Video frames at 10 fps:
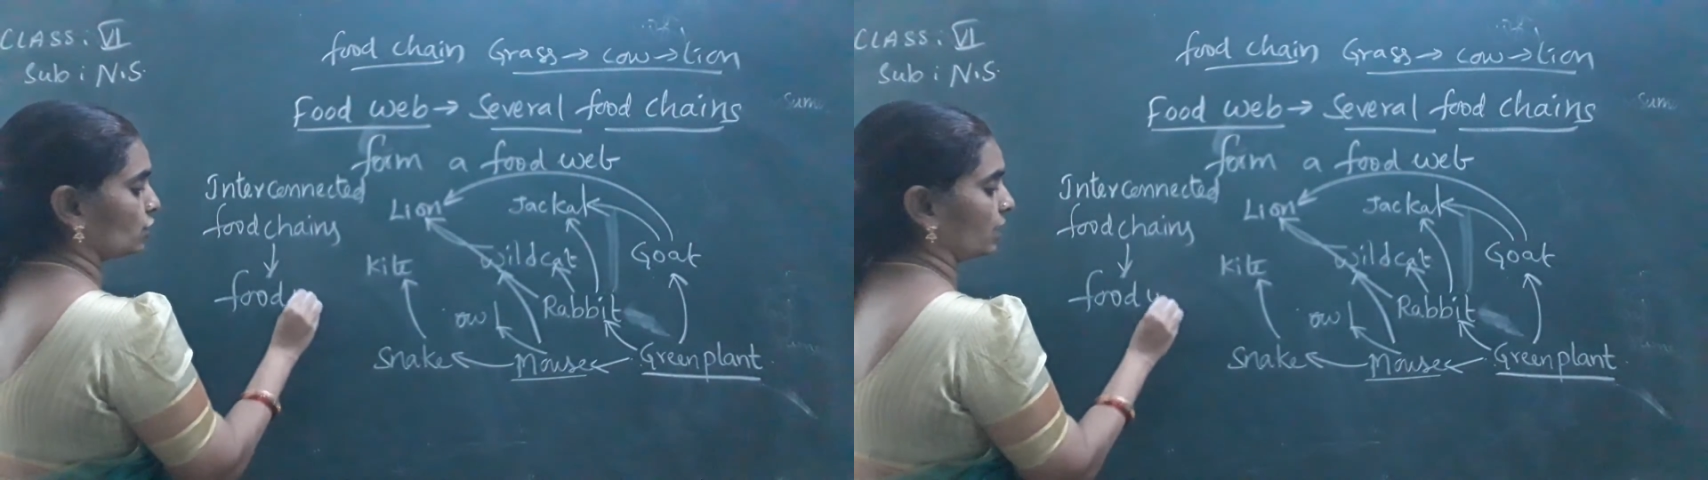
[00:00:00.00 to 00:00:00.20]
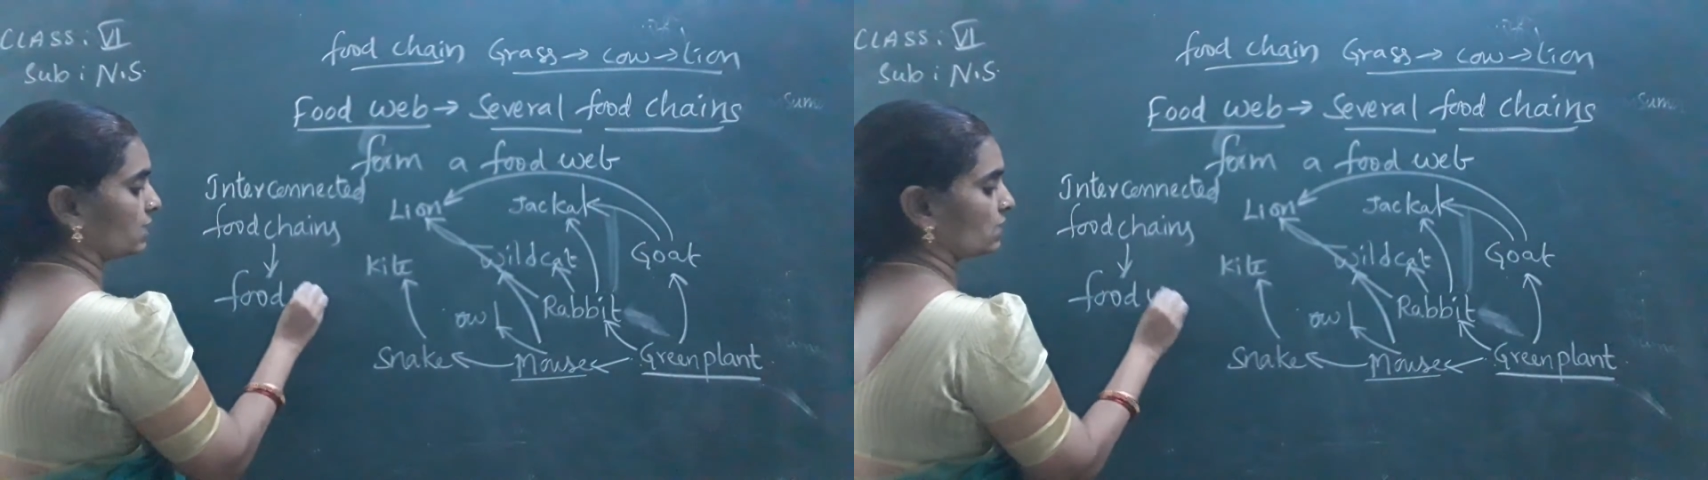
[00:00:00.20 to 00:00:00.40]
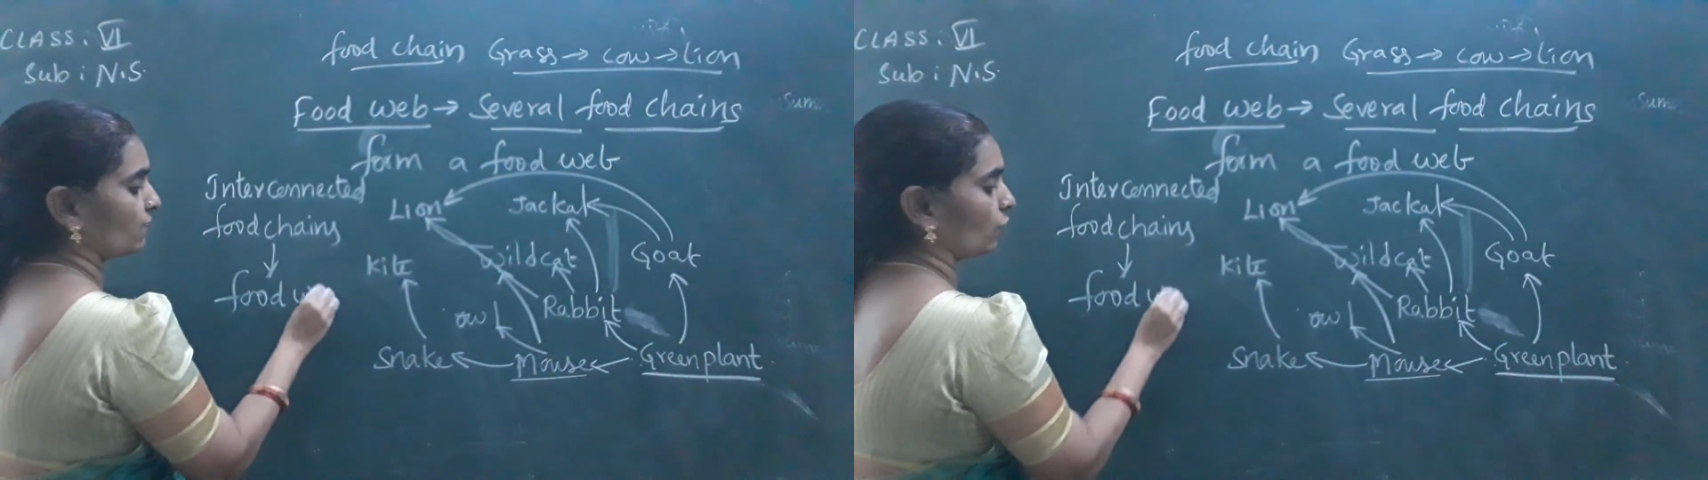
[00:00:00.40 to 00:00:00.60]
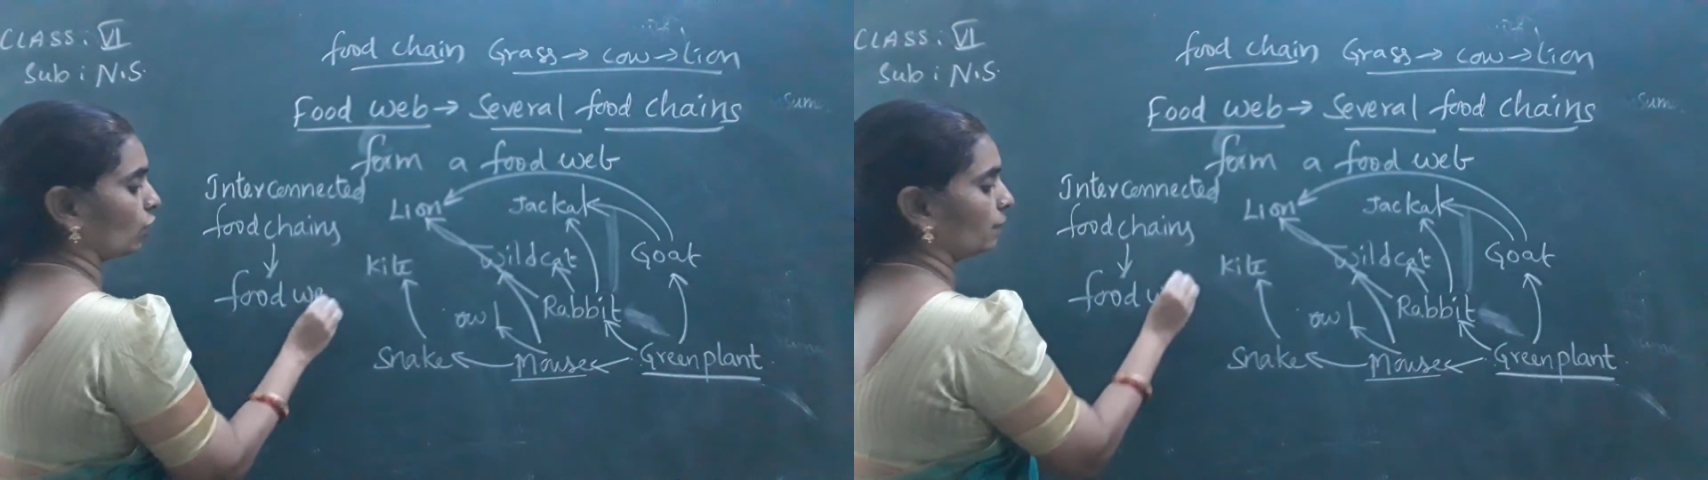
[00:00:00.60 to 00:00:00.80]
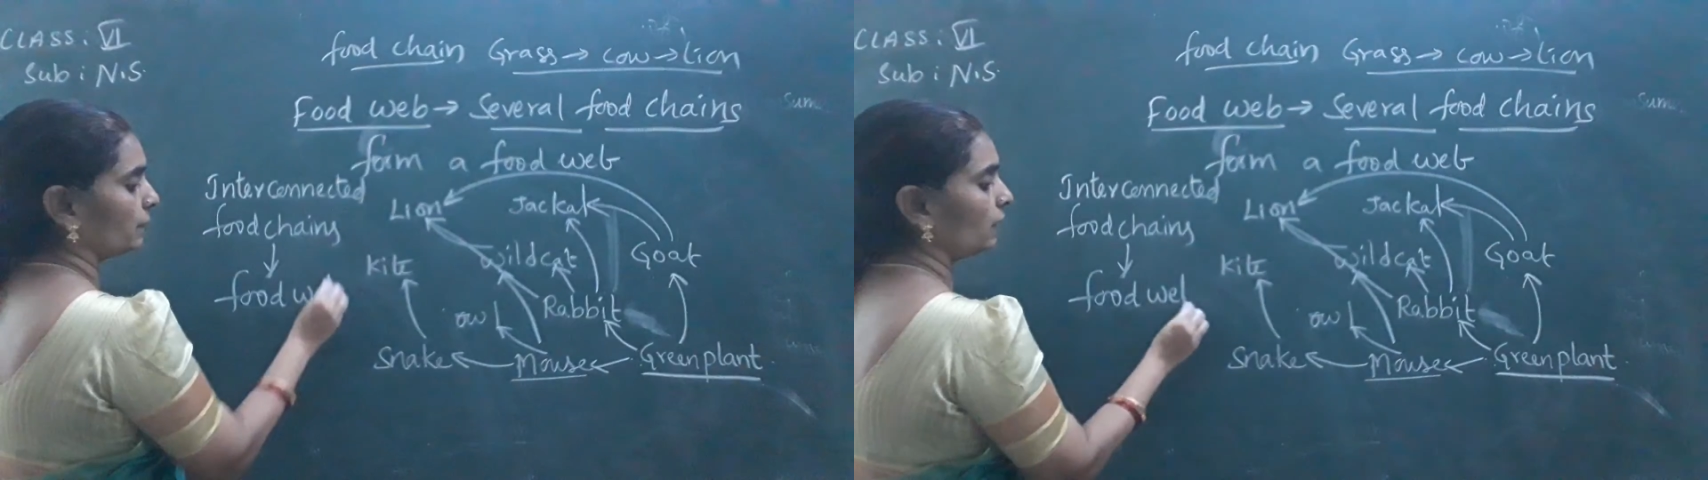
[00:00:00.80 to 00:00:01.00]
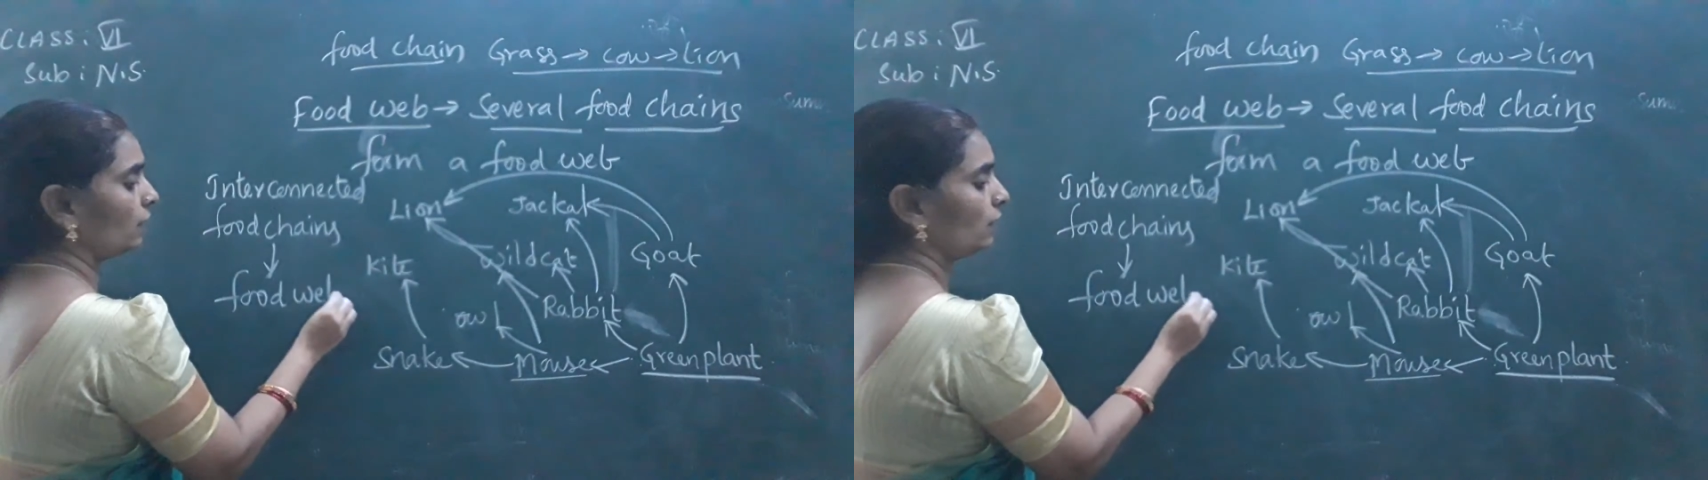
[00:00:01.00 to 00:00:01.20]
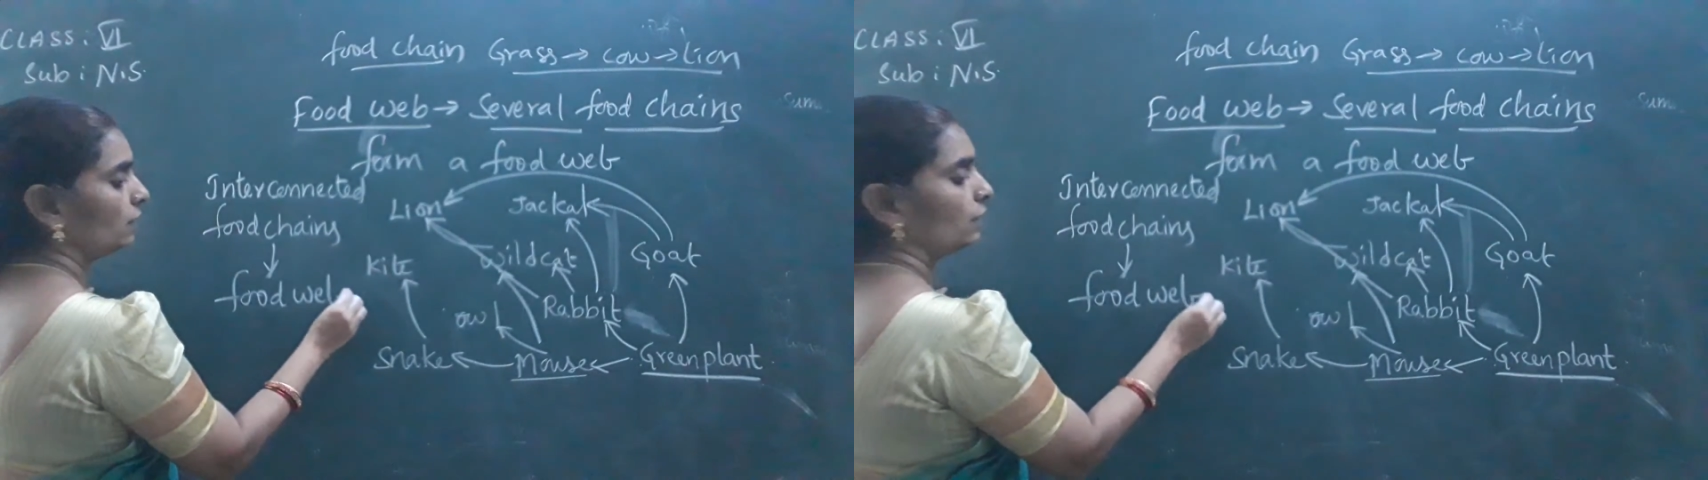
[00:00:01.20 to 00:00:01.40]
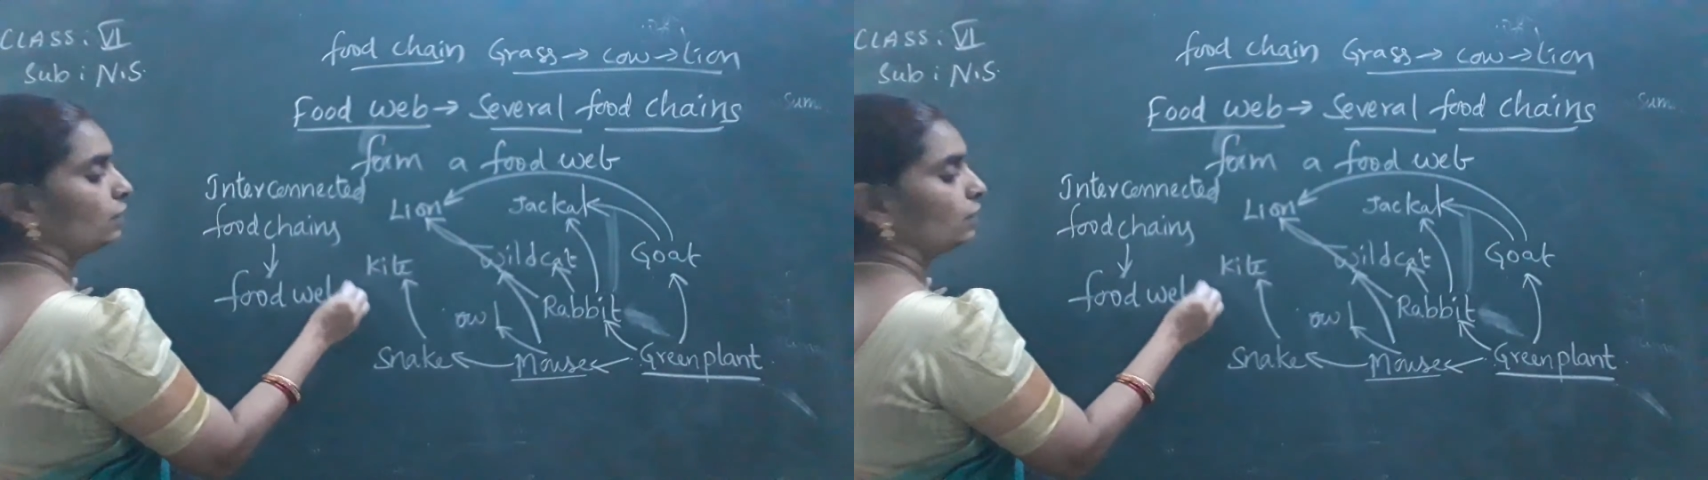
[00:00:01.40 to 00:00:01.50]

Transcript: chains form a